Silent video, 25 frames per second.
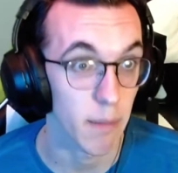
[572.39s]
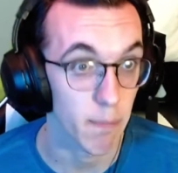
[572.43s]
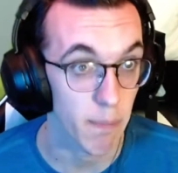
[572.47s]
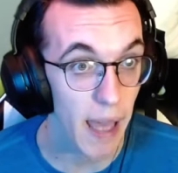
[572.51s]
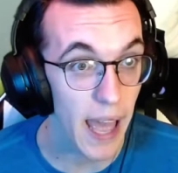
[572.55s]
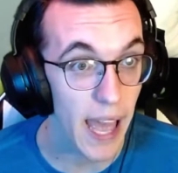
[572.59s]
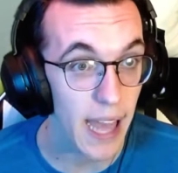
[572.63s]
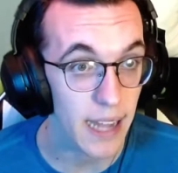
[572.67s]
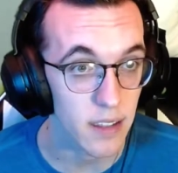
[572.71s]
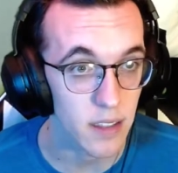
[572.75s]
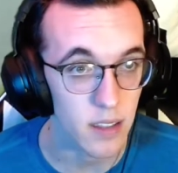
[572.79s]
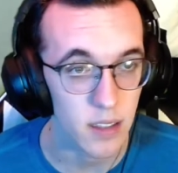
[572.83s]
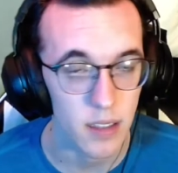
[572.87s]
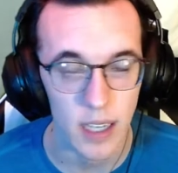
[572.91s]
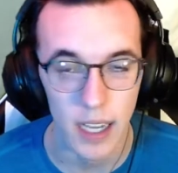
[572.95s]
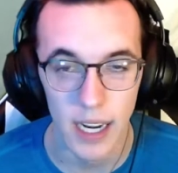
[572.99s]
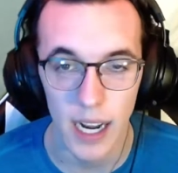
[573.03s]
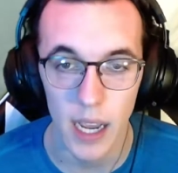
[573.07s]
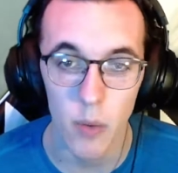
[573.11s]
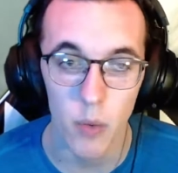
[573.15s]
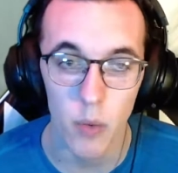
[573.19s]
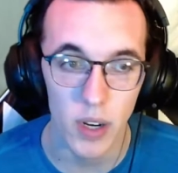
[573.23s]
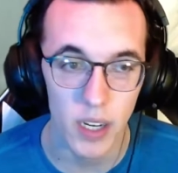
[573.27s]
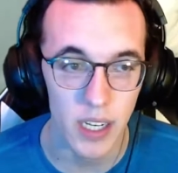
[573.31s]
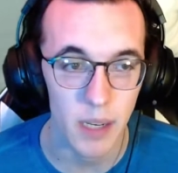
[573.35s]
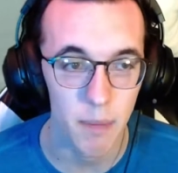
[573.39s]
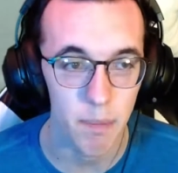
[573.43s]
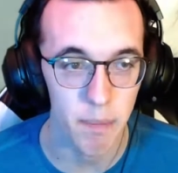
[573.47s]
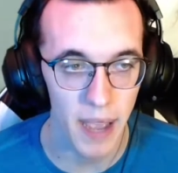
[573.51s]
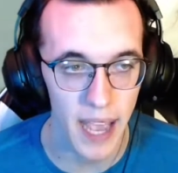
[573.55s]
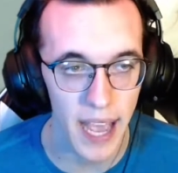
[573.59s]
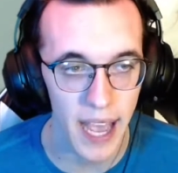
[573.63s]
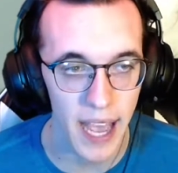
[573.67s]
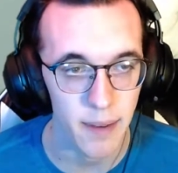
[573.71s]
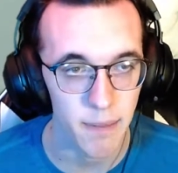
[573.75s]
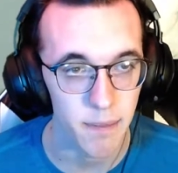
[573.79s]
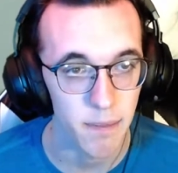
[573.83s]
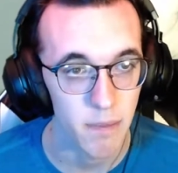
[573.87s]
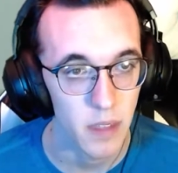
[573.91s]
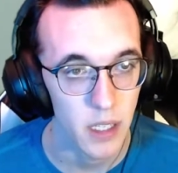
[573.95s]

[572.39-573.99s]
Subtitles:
pets, and I wanted a pet